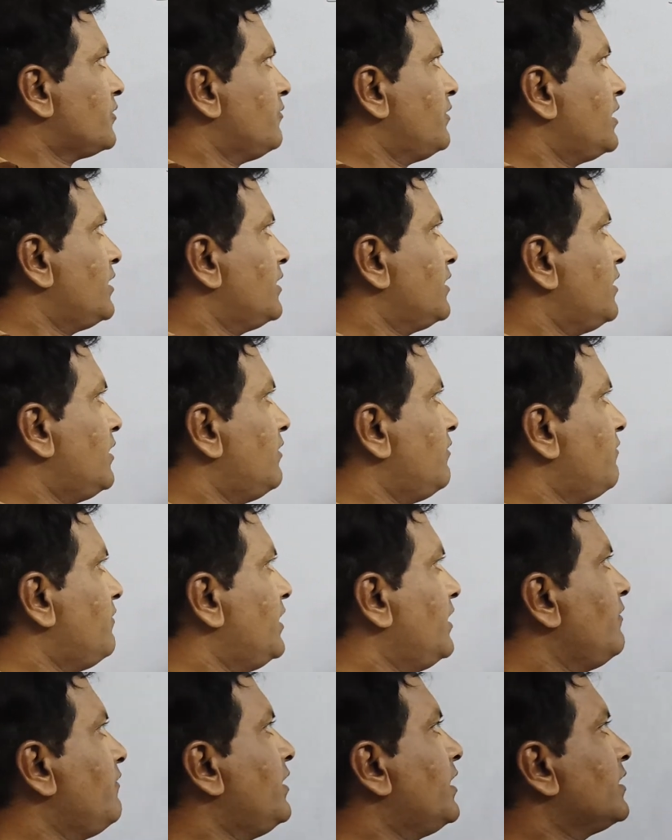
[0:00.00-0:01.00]
when the
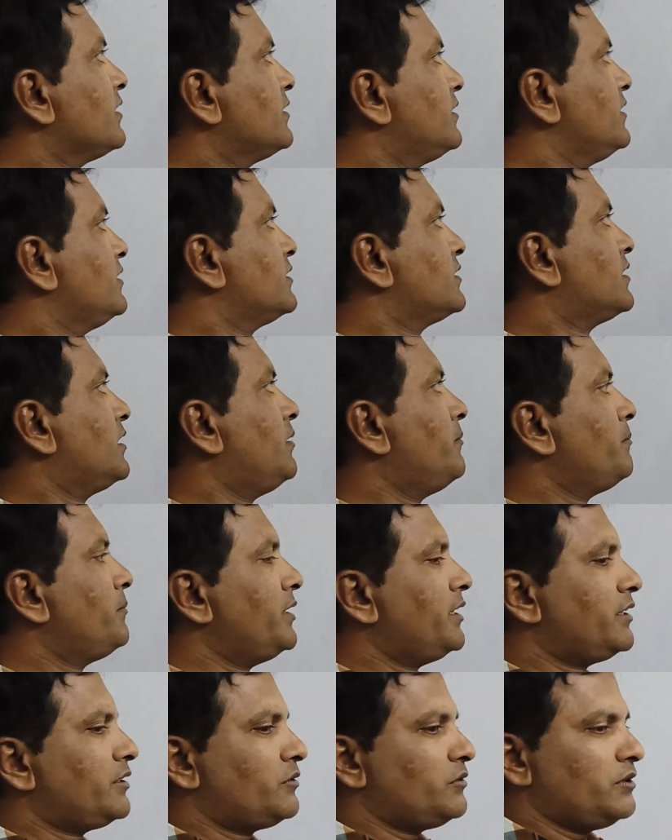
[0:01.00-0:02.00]
wavelength is
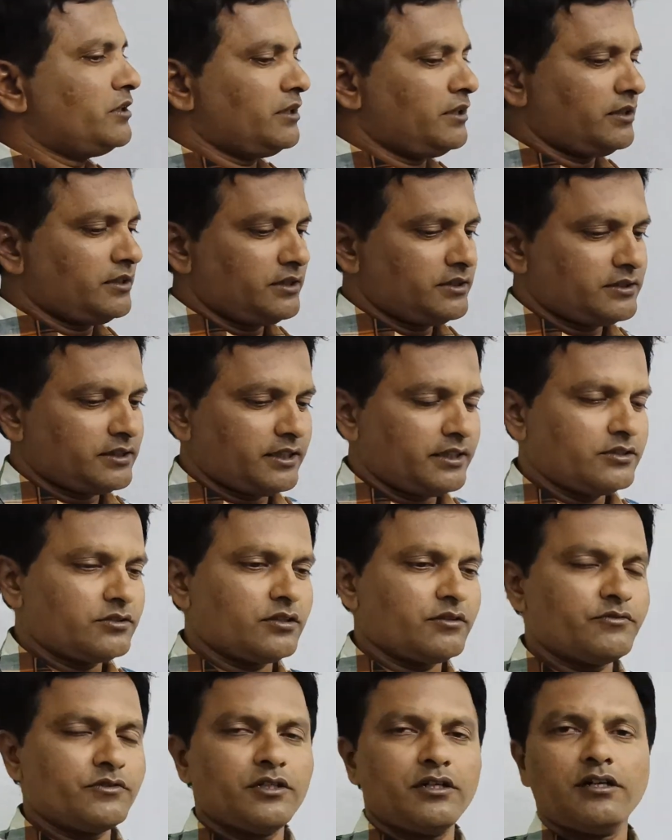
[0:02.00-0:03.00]
compared to the size
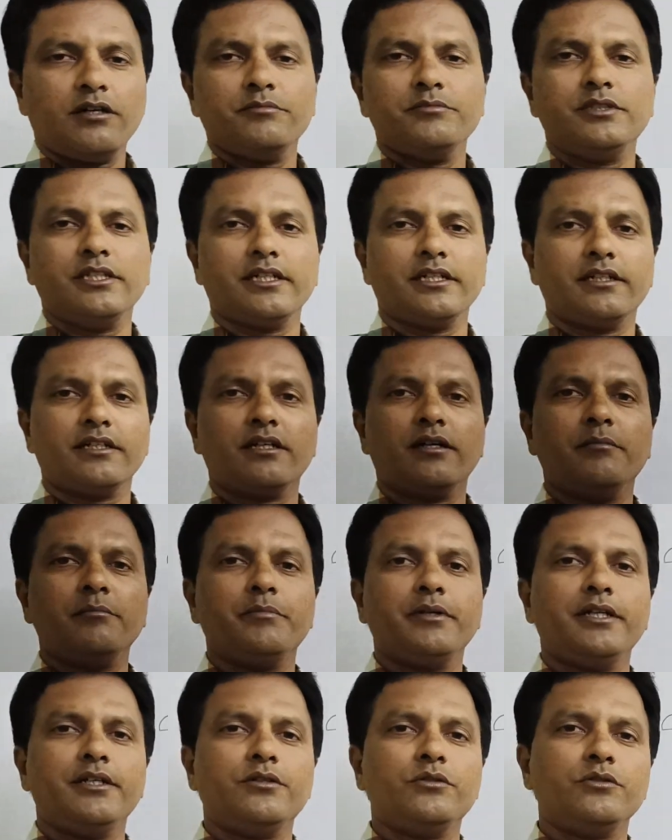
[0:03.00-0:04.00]
of the object,
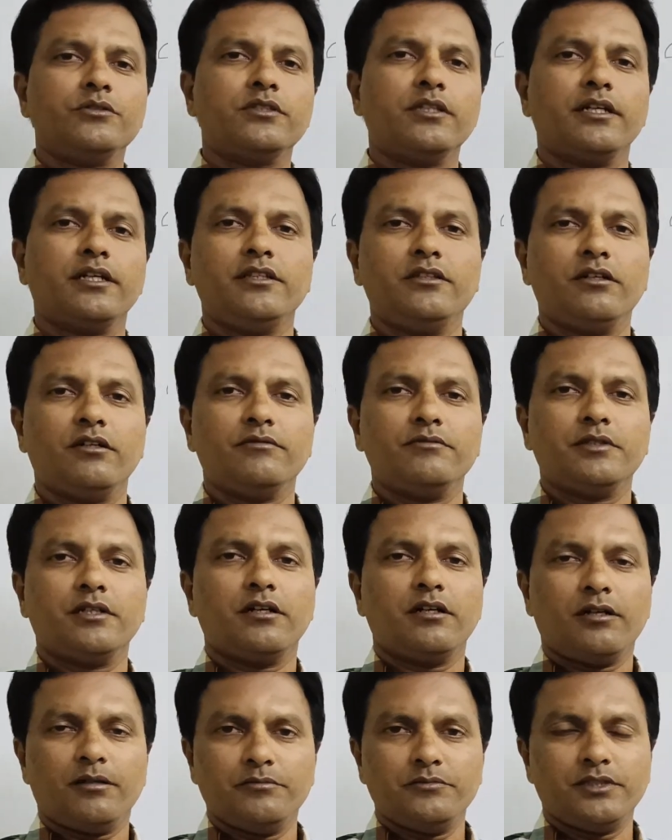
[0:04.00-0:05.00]
compared to size of the
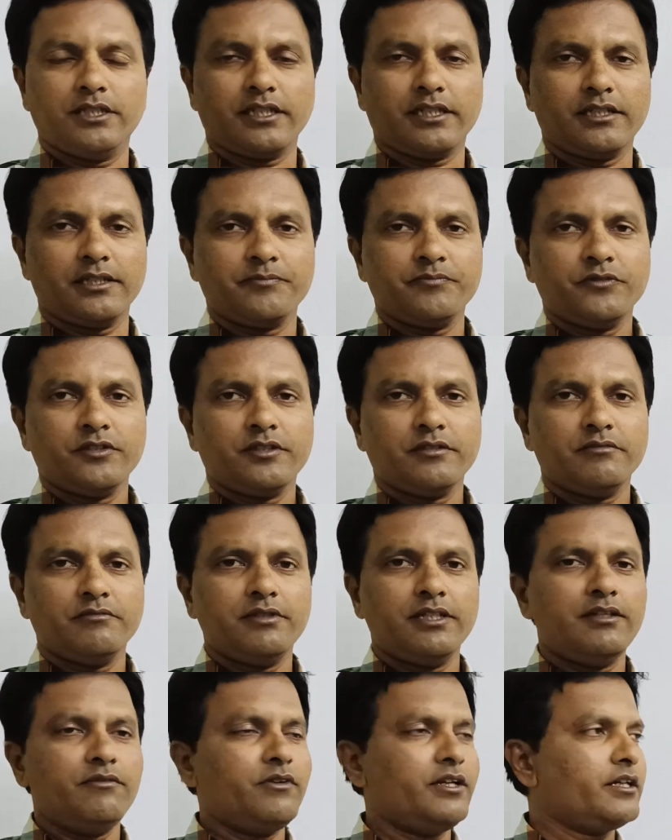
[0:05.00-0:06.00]
object,
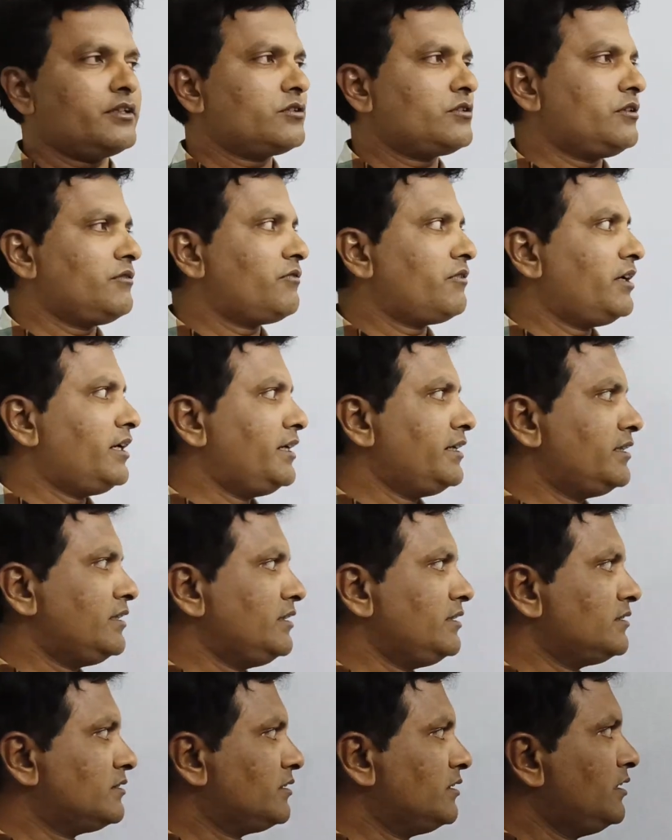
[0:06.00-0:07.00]
wavelength of light
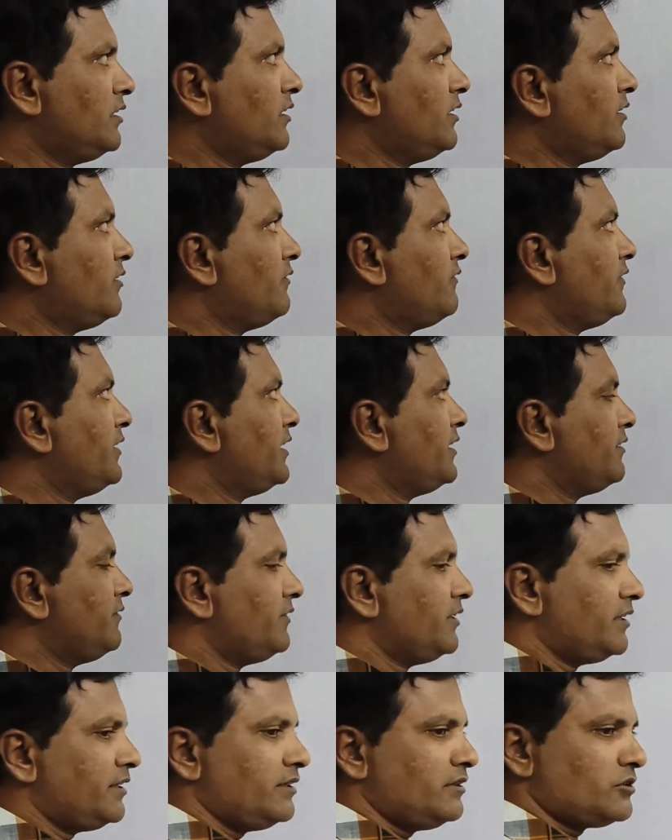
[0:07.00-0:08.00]
is
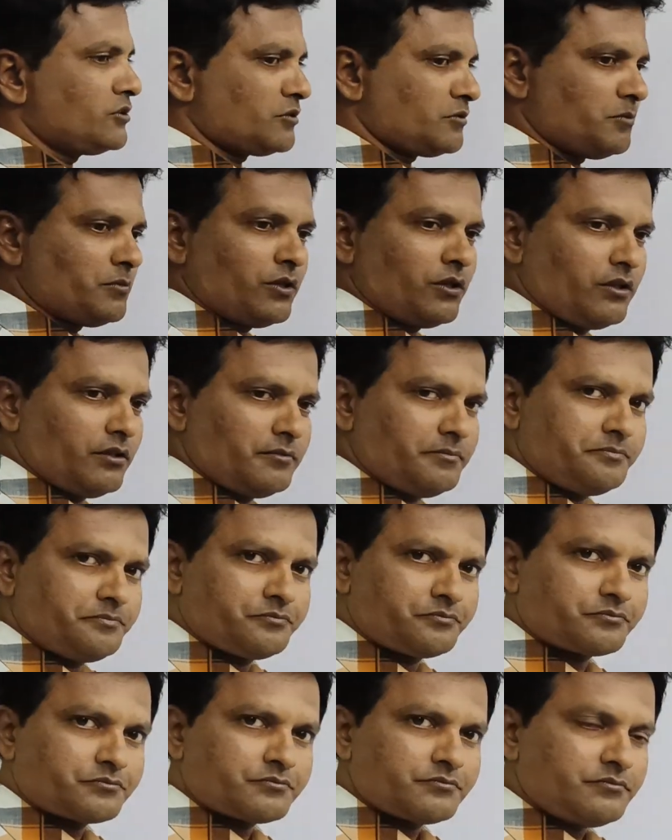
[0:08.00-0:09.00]
very small.
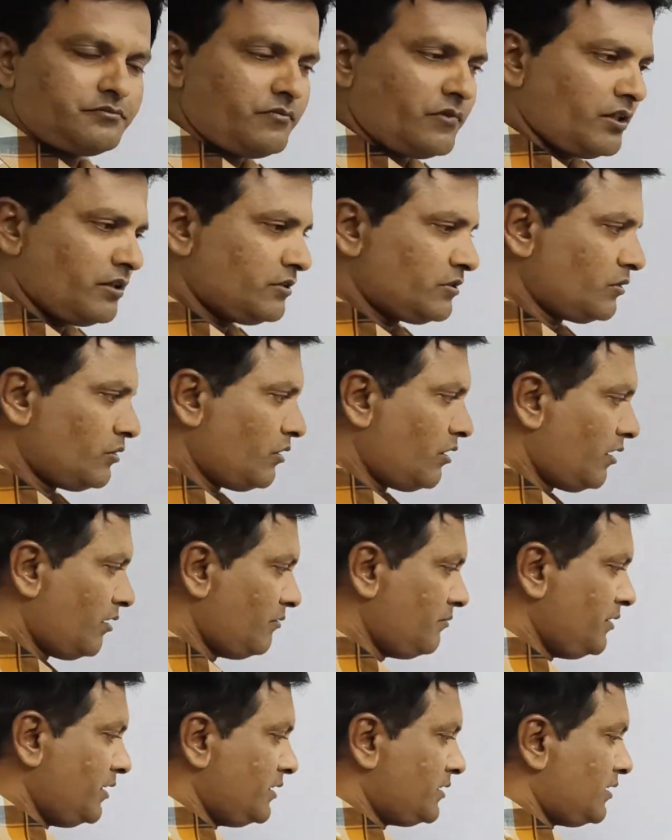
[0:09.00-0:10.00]
So
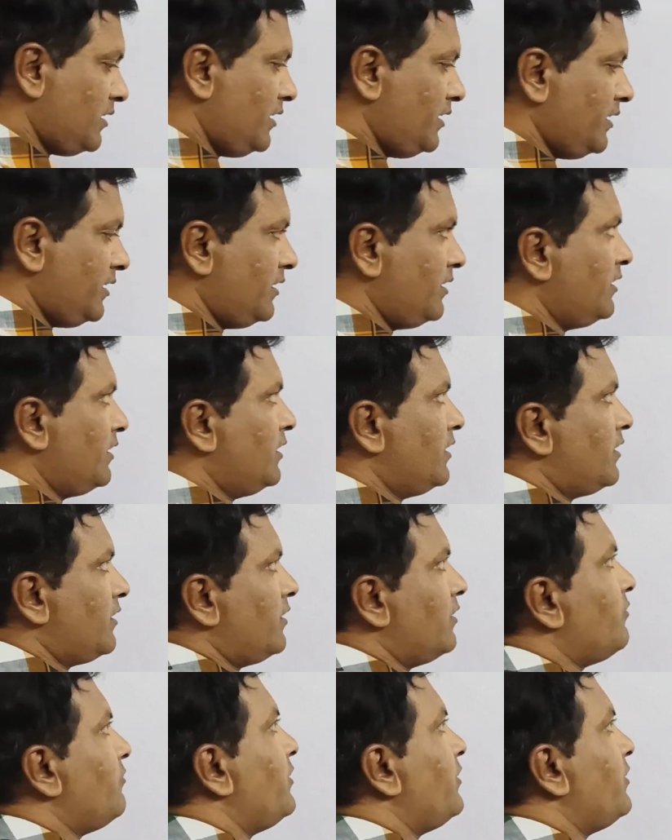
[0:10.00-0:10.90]
obviously the